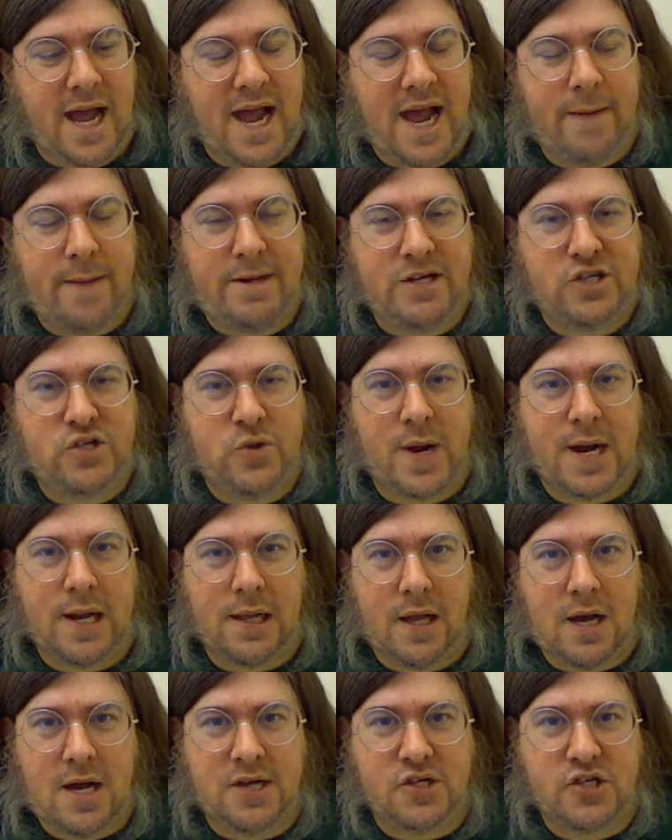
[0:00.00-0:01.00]
Hey, how about Johanna
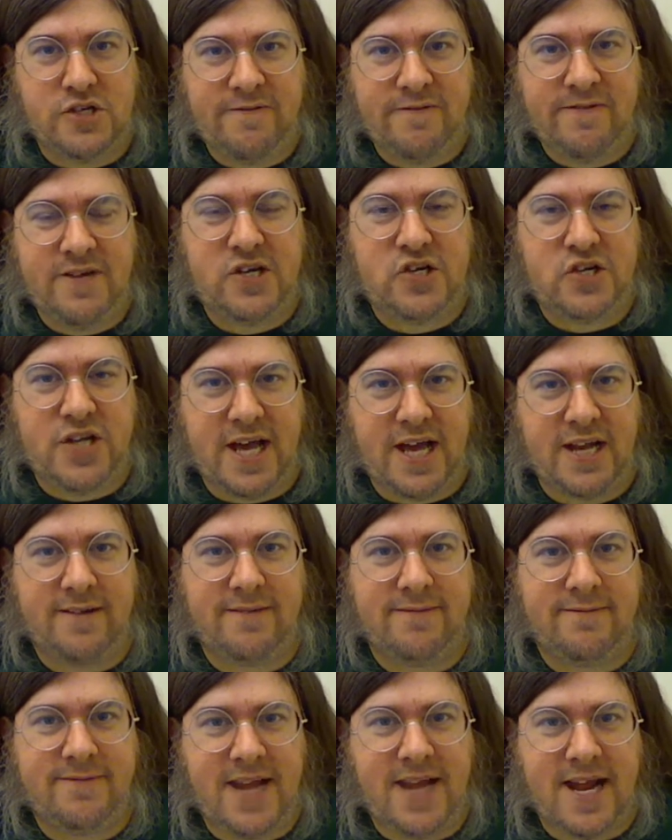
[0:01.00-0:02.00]
Long? She finished ahead
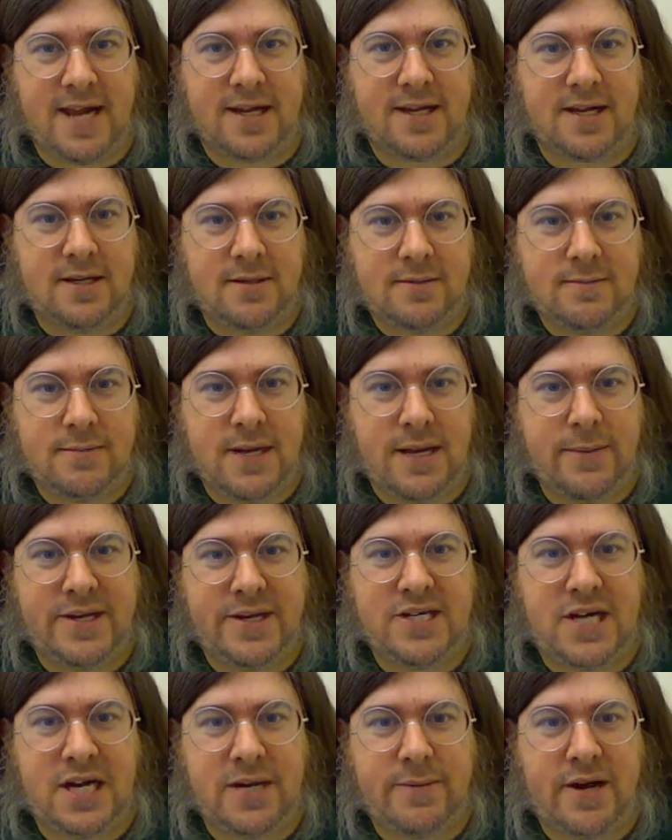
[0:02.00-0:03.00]
of Danica. Anybody
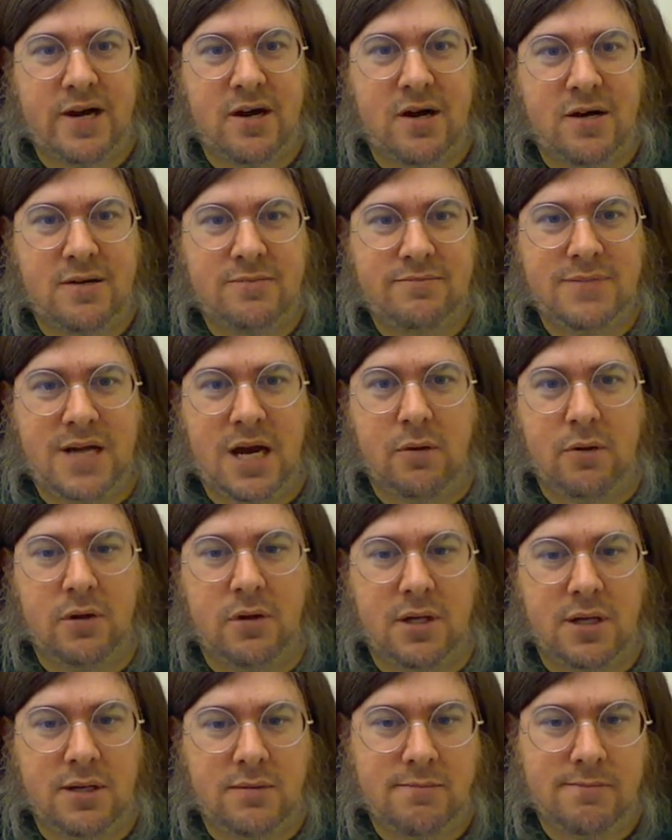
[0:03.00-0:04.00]
talk about her? Not
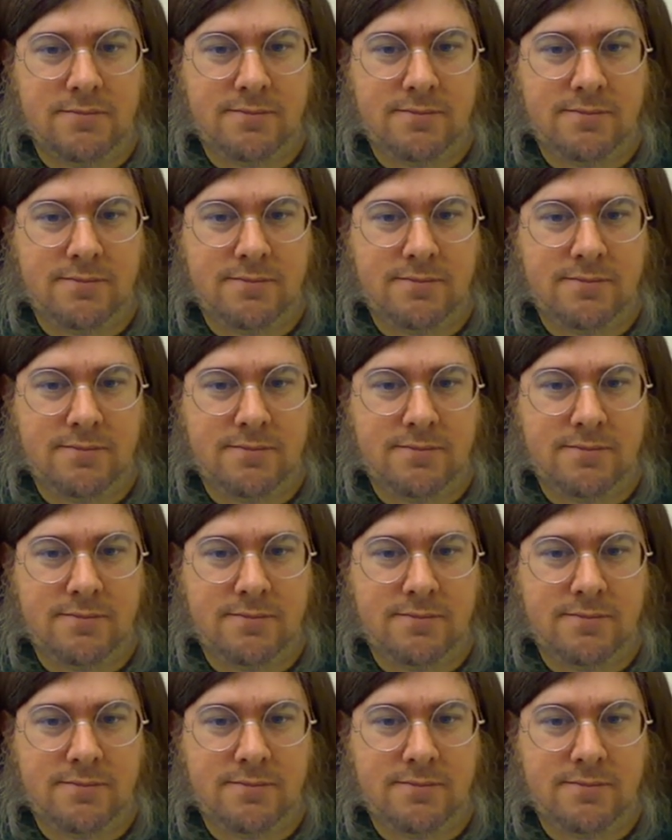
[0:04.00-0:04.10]
really.